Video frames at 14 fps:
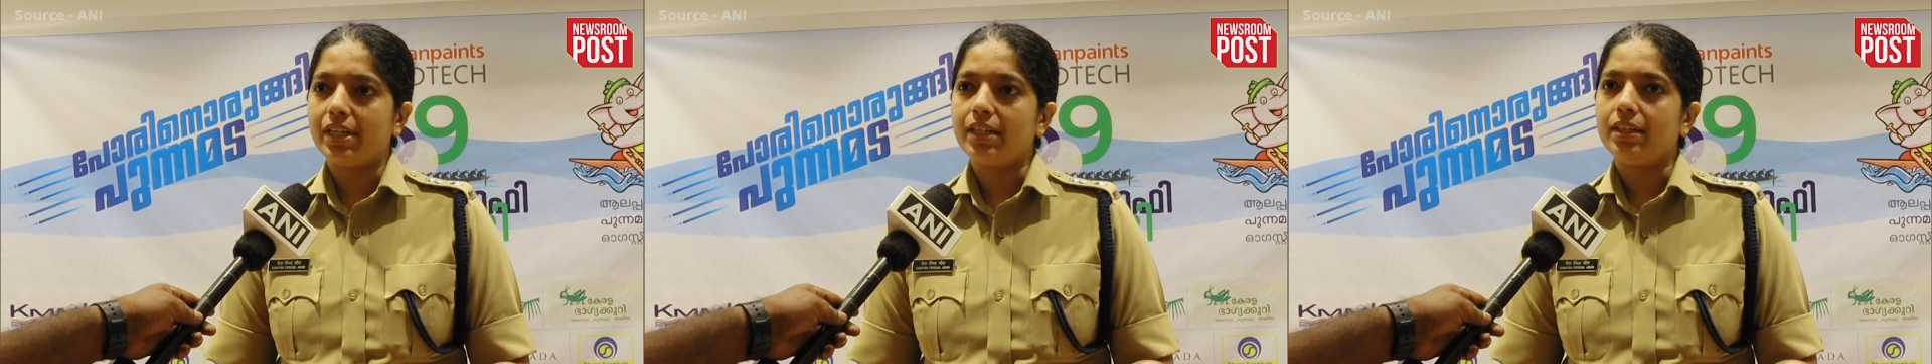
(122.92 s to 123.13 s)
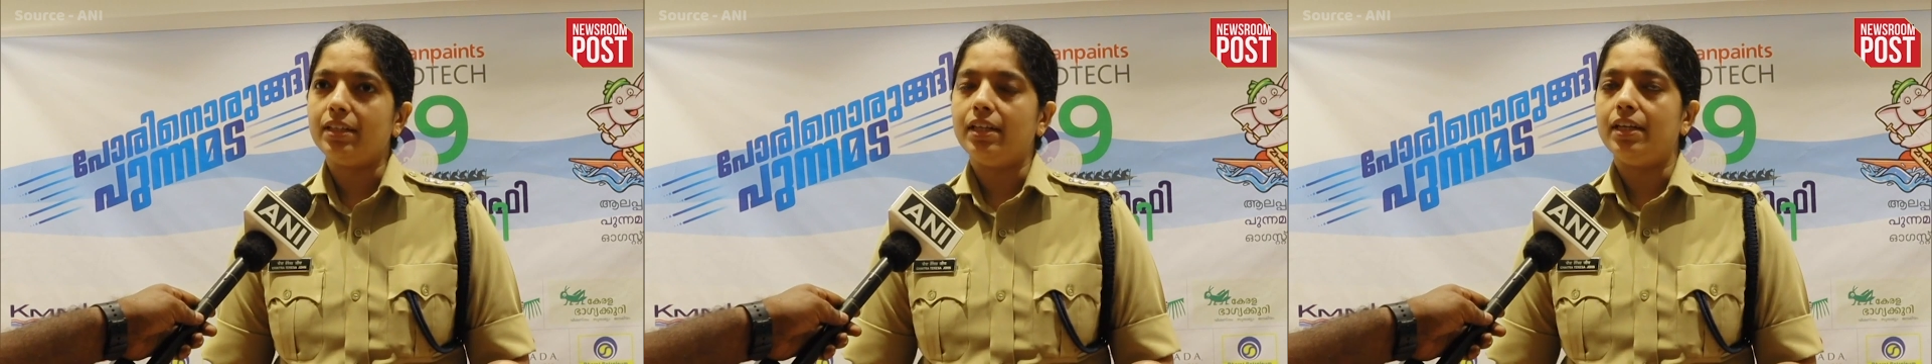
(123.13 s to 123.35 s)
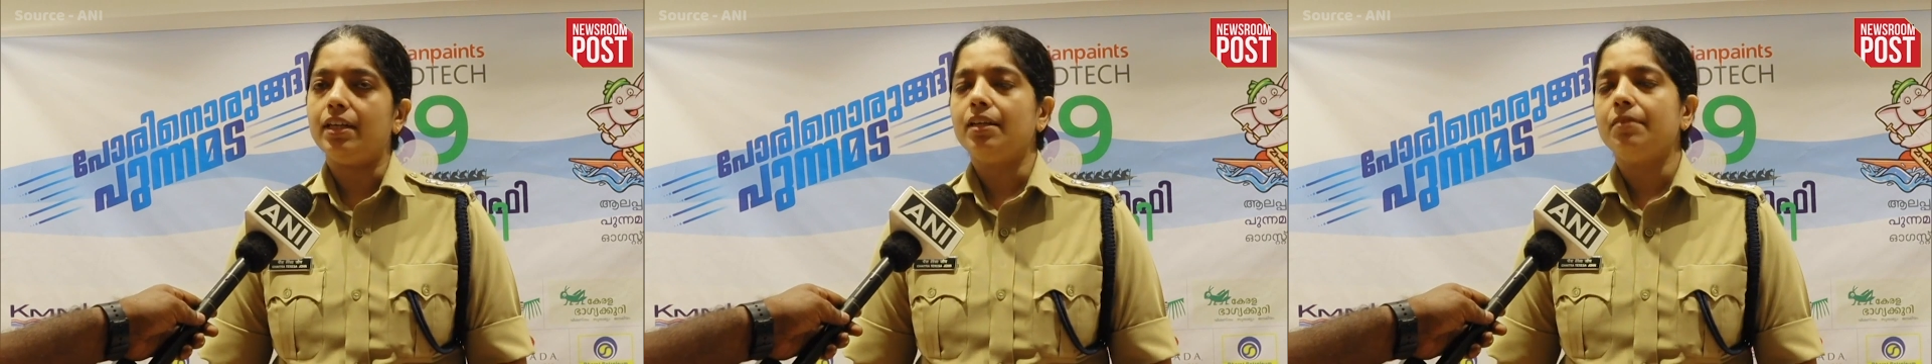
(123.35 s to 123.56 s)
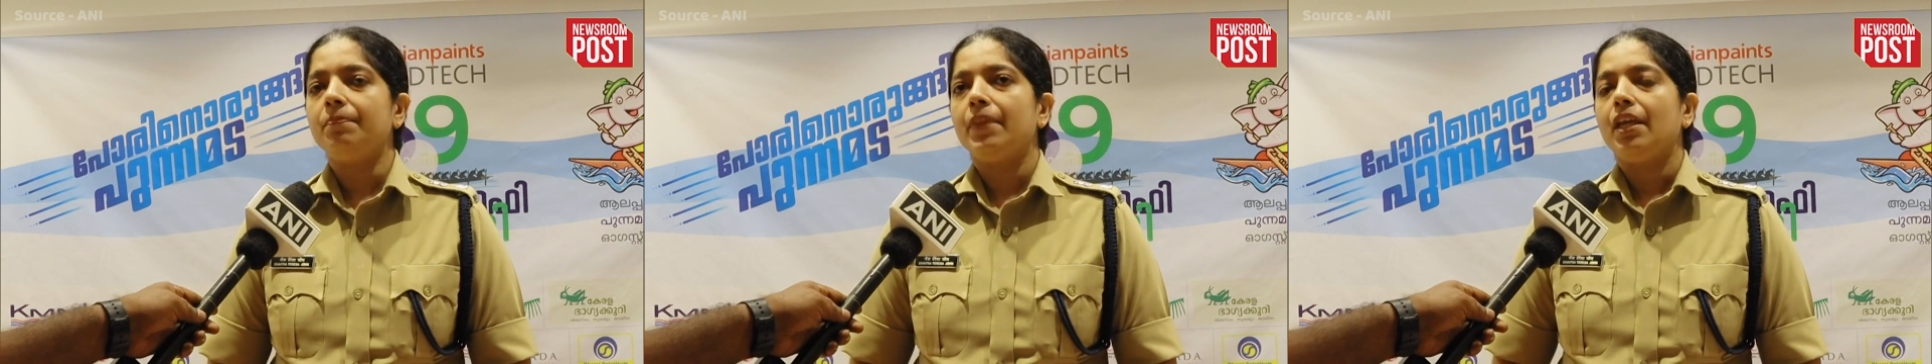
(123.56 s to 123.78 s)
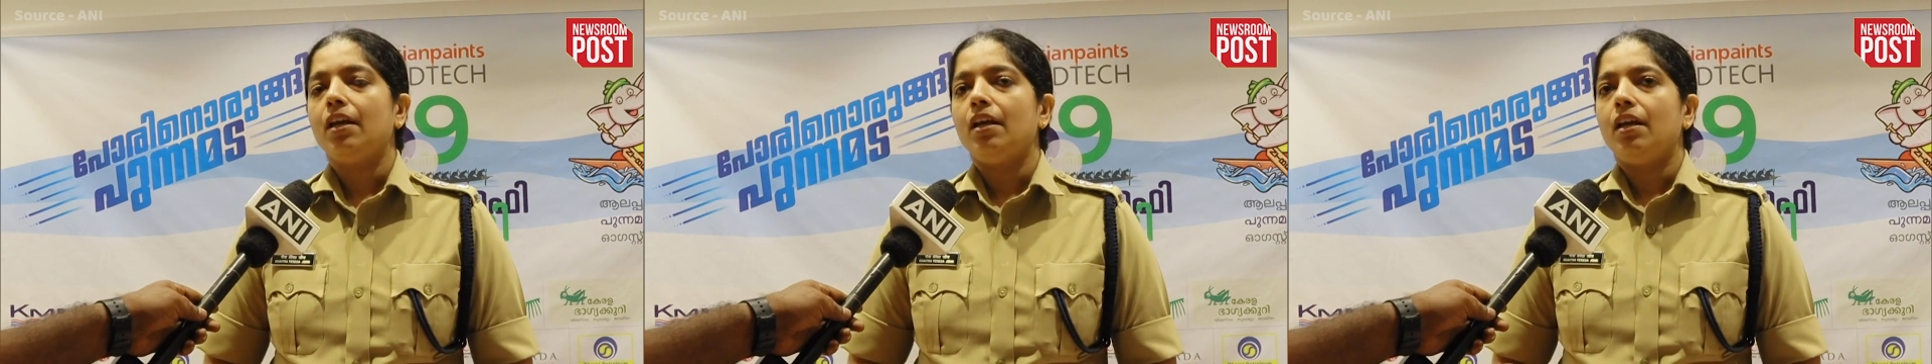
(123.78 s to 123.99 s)
enter the area.
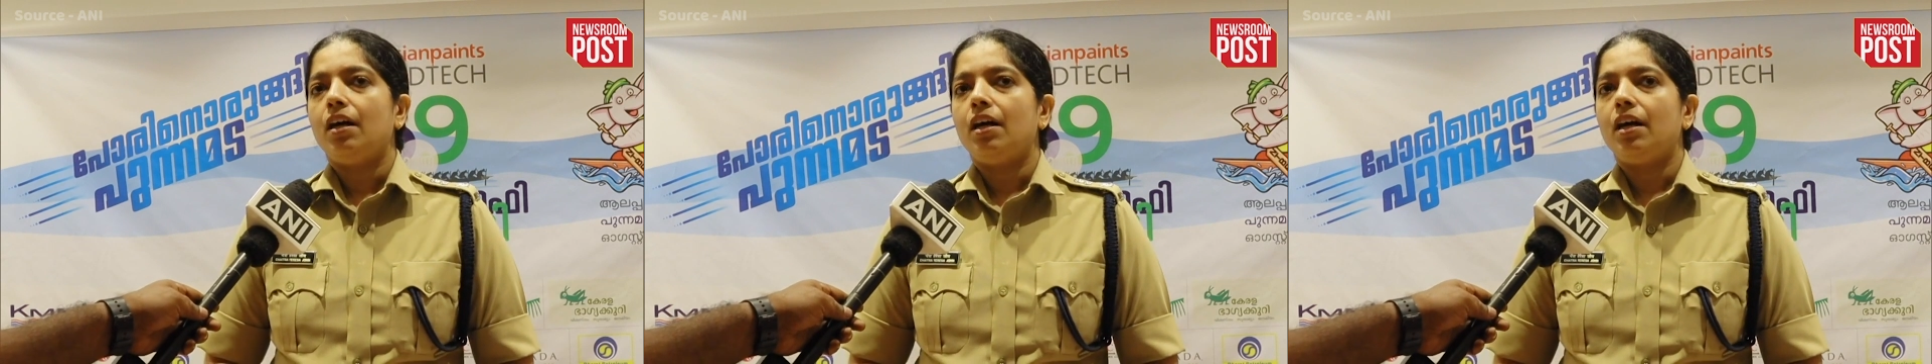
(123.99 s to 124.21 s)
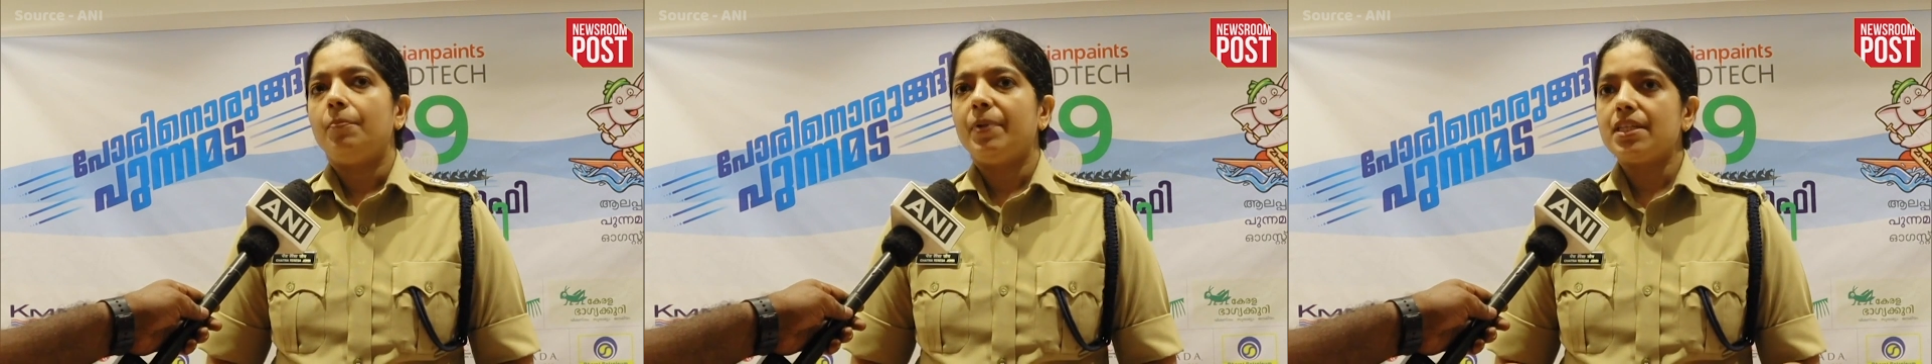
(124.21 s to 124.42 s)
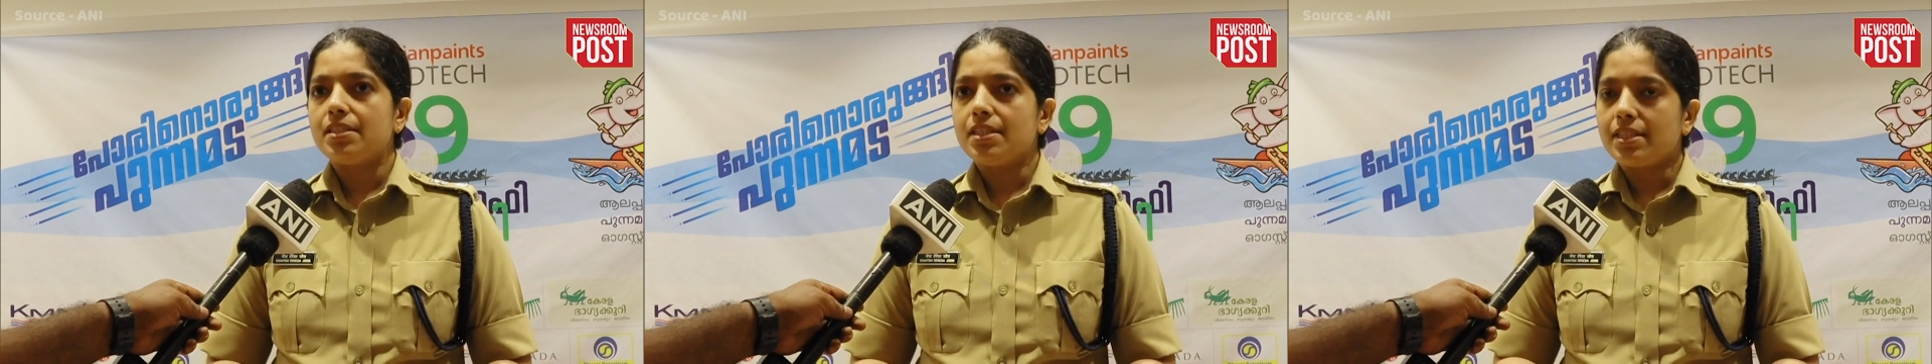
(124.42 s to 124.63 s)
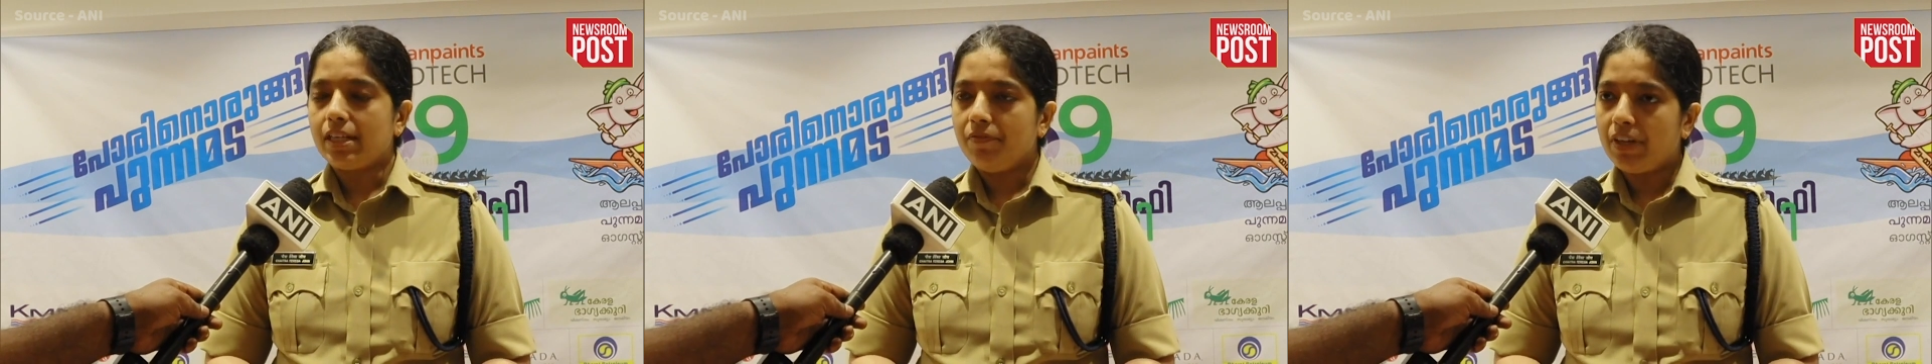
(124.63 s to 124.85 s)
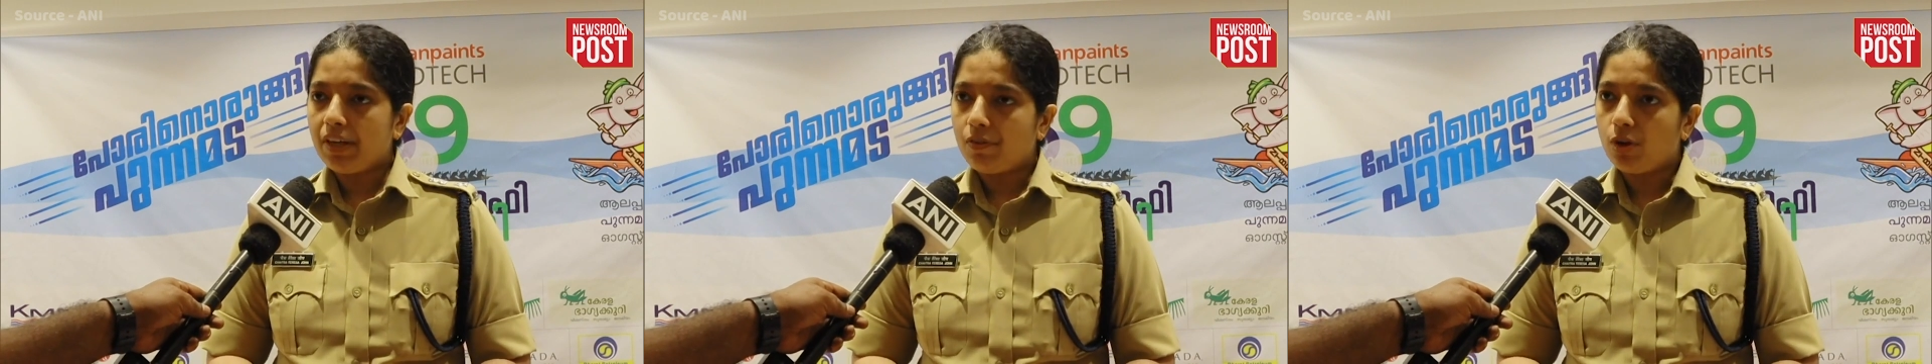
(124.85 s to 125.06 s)
Uh, plus, this
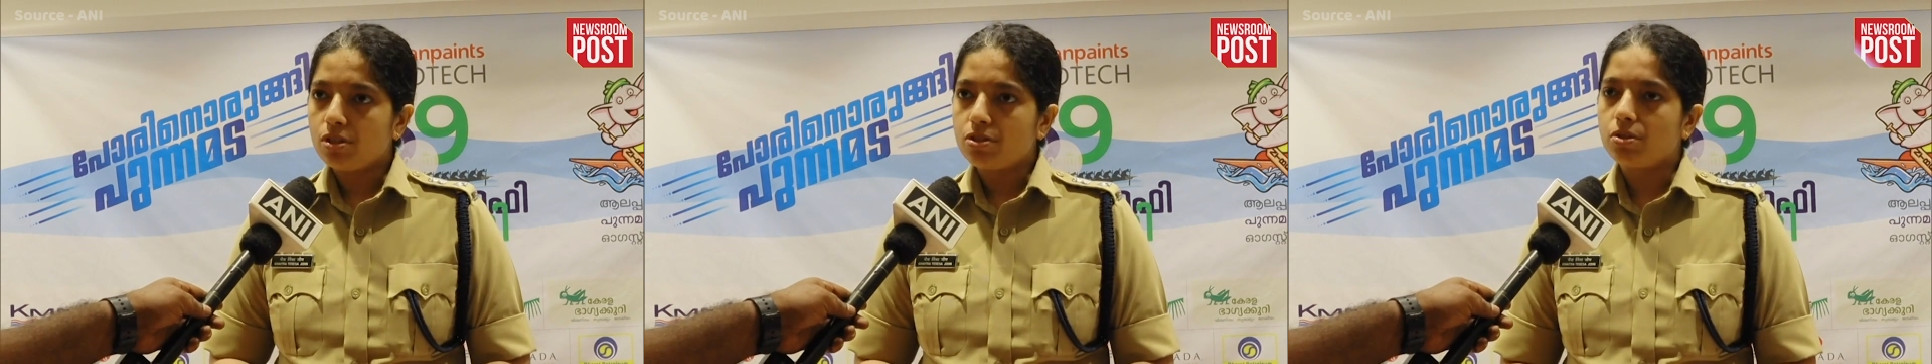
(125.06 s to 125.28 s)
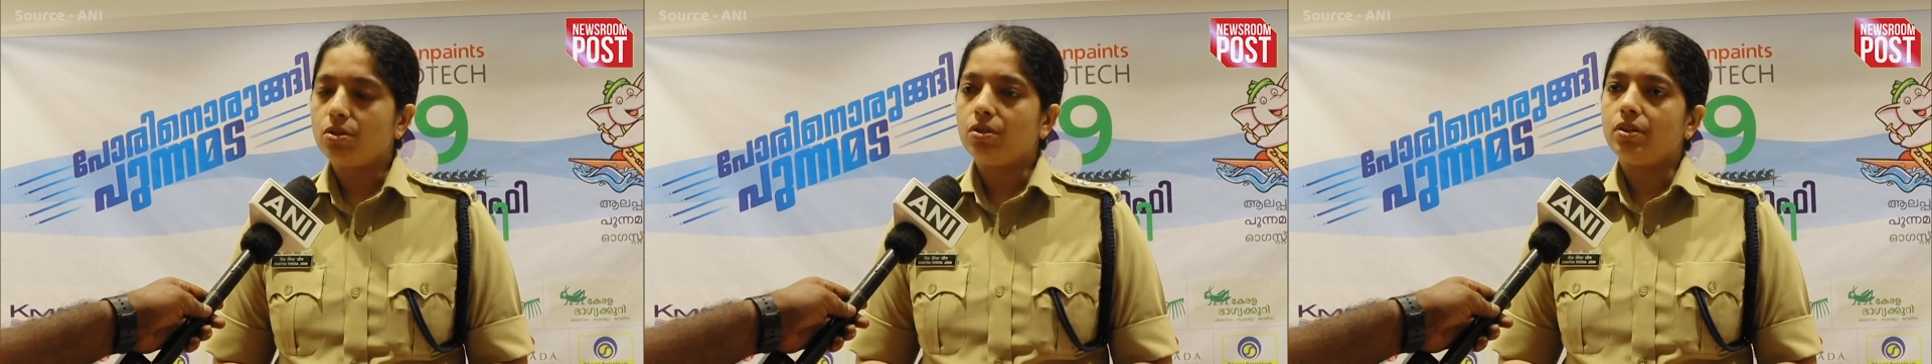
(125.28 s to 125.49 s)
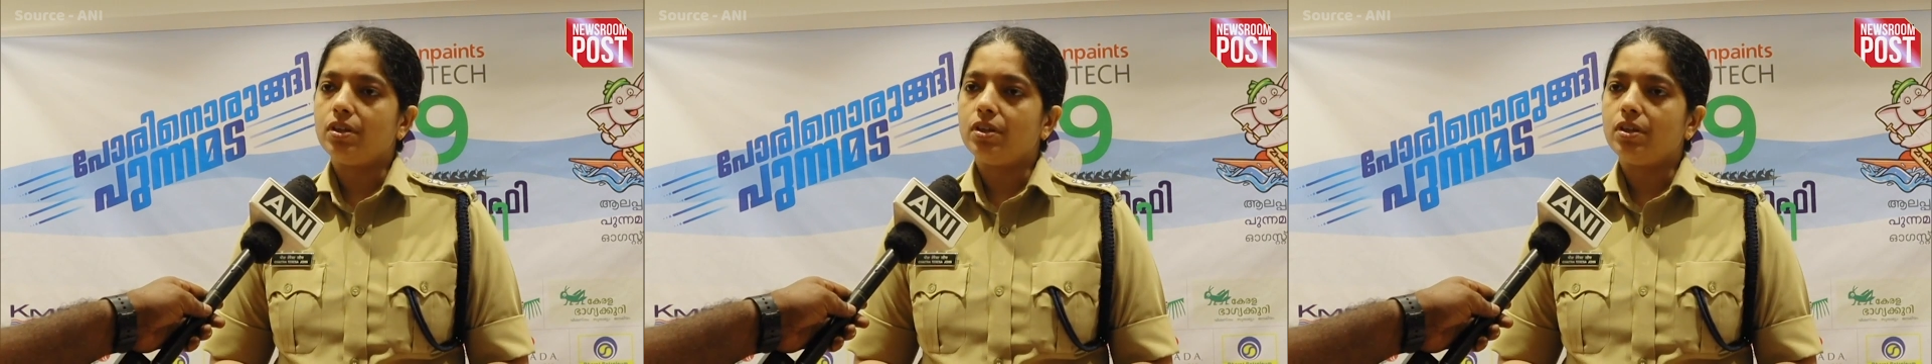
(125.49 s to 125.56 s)
time we have also